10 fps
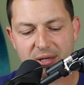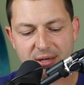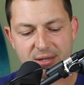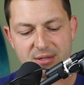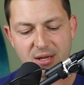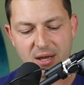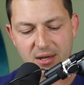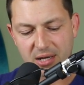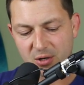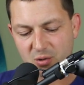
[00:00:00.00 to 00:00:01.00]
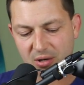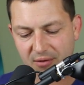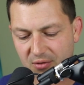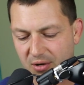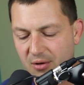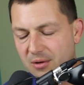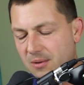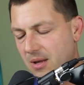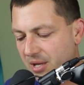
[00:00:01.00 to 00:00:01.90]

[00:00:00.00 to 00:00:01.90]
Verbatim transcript: Because here's what I've learned.